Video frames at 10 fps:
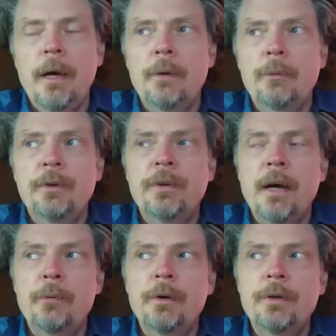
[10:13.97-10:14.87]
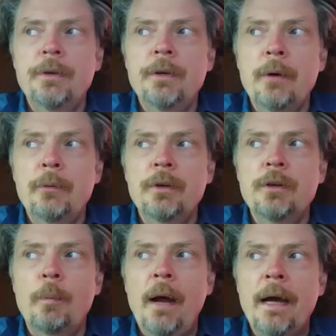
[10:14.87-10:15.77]
I would, I would, I would
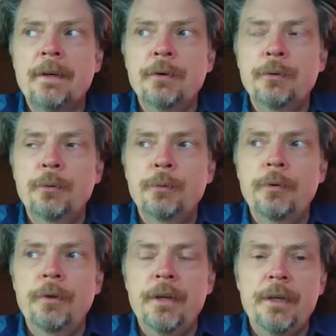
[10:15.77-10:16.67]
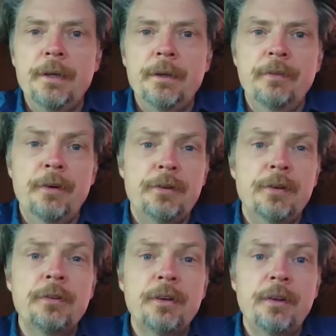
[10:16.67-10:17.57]
go back to the
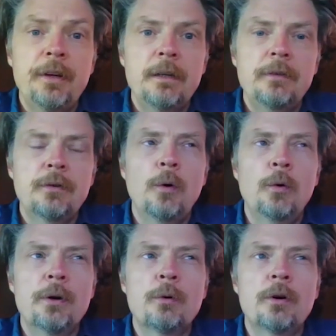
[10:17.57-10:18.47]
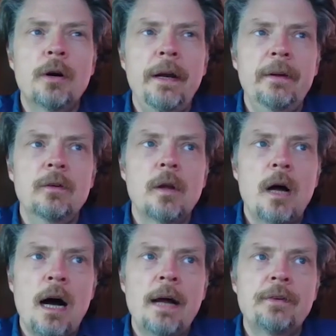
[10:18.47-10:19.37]
efficiency thing. So there were a
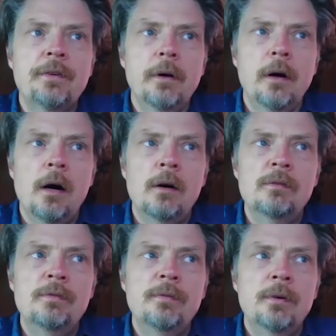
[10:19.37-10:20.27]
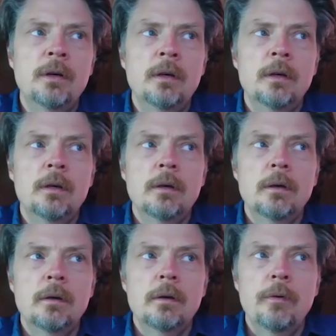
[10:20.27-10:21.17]
lot of
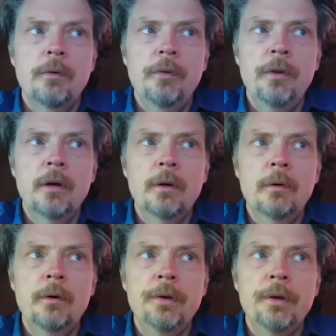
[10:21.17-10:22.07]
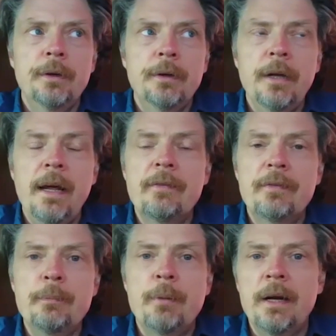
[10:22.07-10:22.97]
uh,
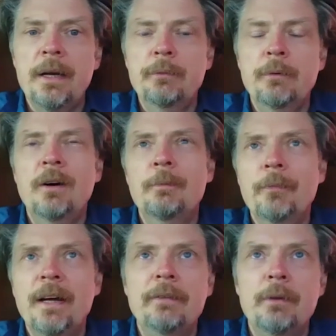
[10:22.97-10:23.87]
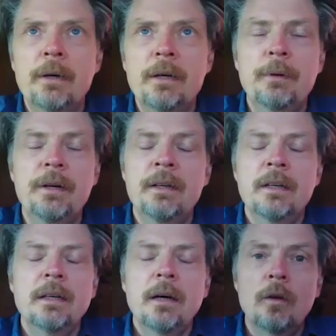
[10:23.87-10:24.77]
everybody, well, not everybody, but
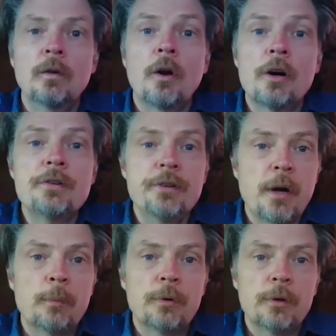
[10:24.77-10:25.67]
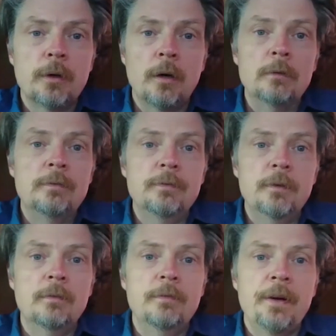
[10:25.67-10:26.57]
a large number of
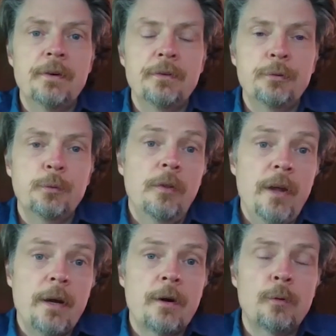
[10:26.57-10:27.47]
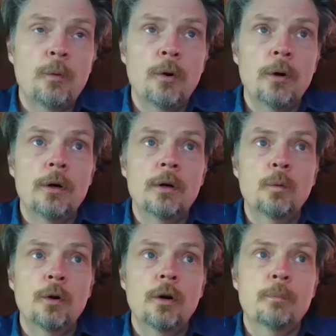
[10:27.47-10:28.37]
of vendors who were there were
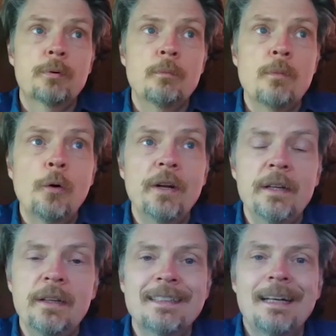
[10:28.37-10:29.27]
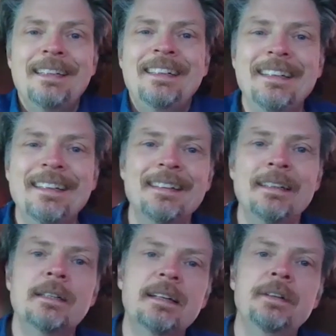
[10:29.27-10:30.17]
were promoting this idea that
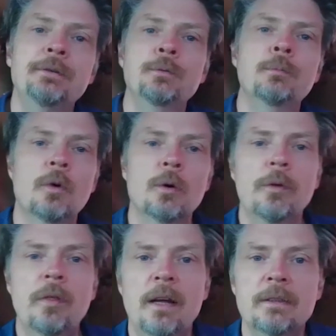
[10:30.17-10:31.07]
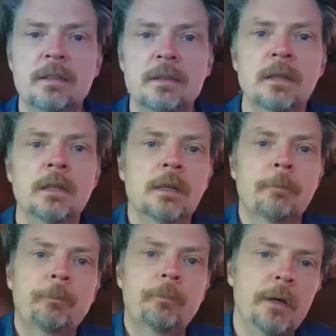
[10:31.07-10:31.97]
you could do more with less.
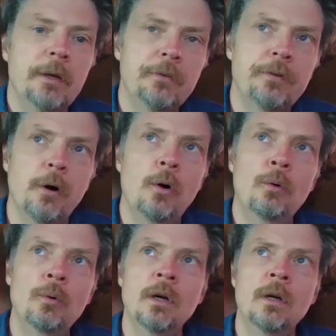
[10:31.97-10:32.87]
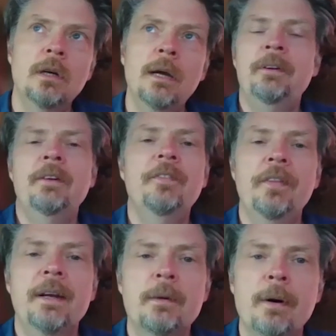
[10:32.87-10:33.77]
And so, I mean, if you
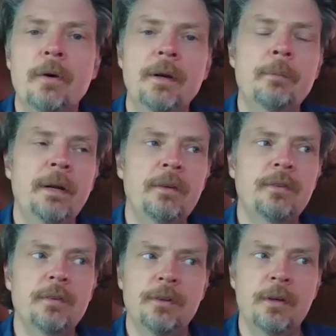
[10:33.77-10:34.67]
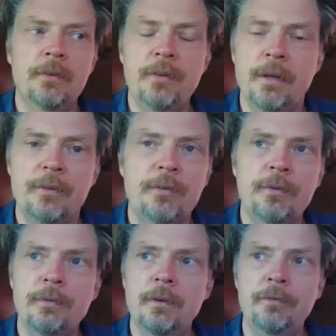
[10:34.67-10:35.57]
think about it, it makes a ton of
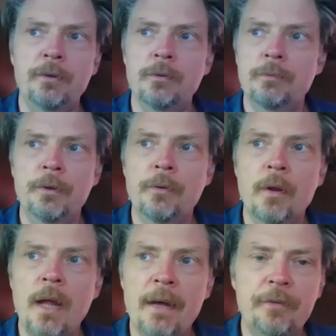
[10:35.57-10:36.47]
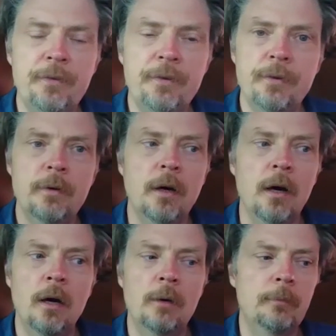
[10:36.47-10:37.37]
sense. If yeah. you, you know, the last,
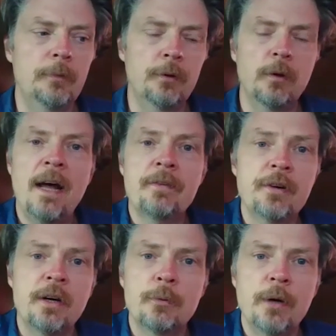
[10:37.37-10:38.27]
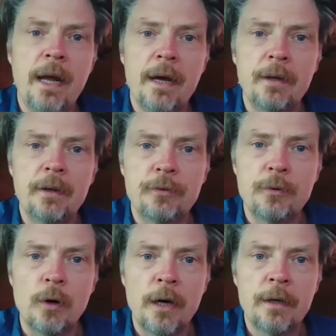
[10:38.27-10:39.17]
um, you know, last year we had a
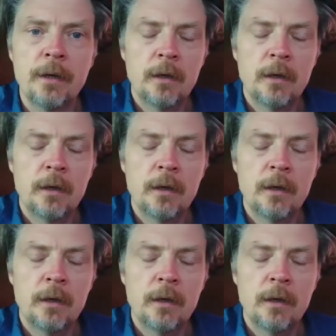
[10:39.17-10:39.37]
historic